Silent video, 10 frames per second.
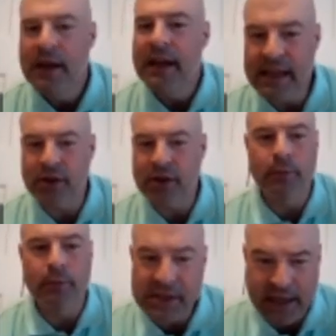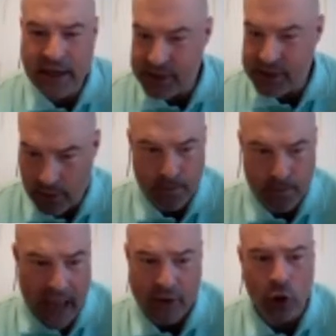He's going to
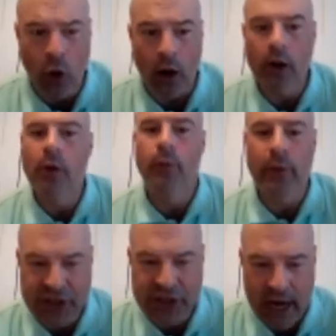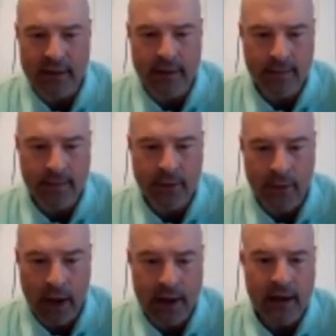backdoor, reject,
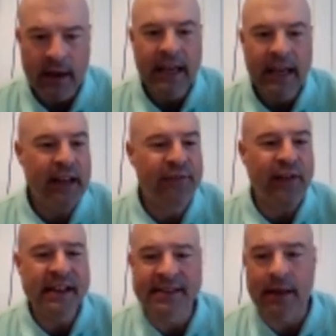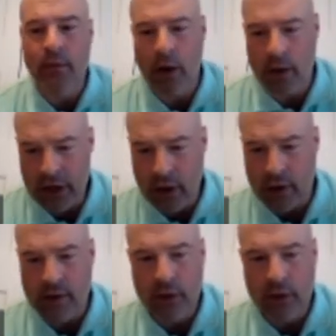right? He fades it. What are we doing?